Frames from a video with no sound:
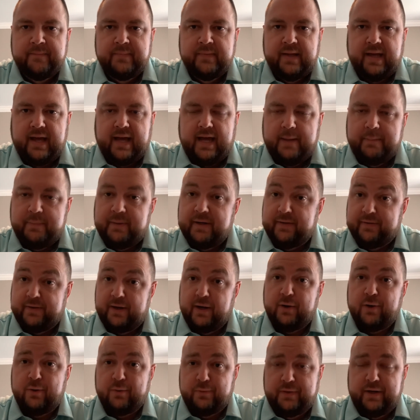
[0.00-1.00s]
happened and
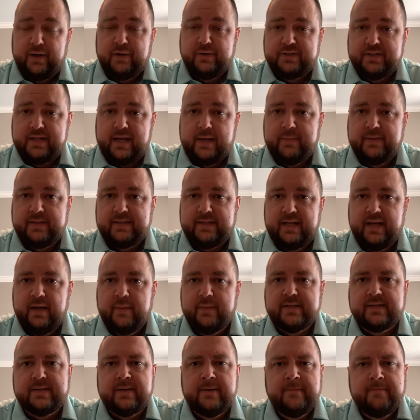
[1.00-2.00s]
their their statement to him
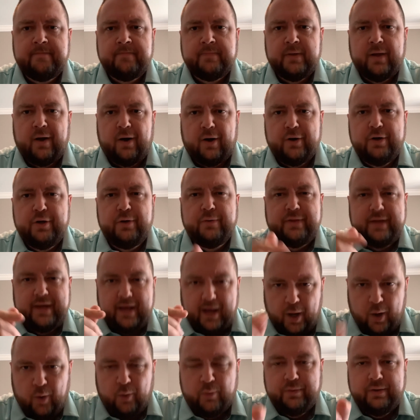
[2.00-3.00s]
is are you the
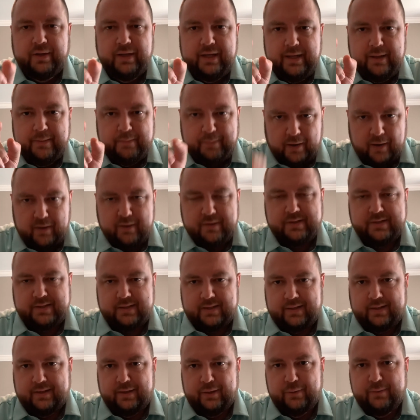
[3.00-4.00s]
only
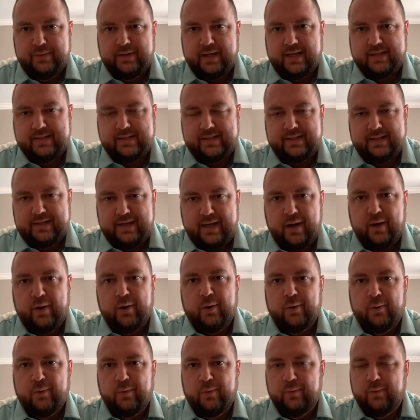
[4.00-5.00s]
person who doesn't
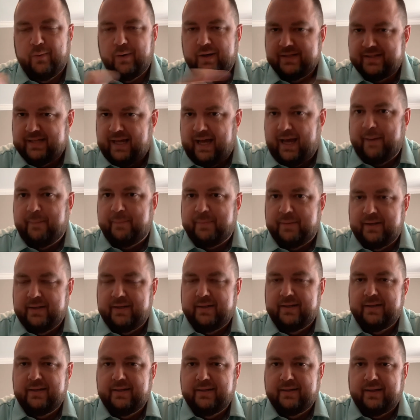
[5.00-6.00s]
know what's
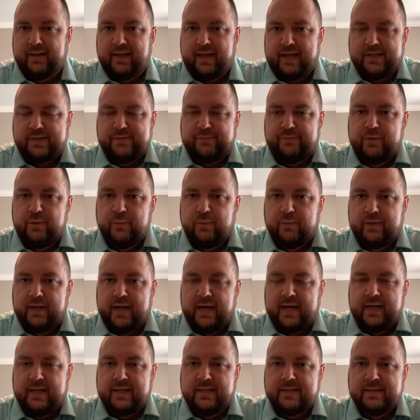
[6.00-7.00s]
happened in the last few
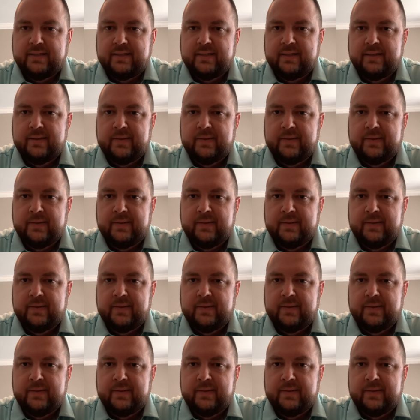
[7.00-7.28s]
days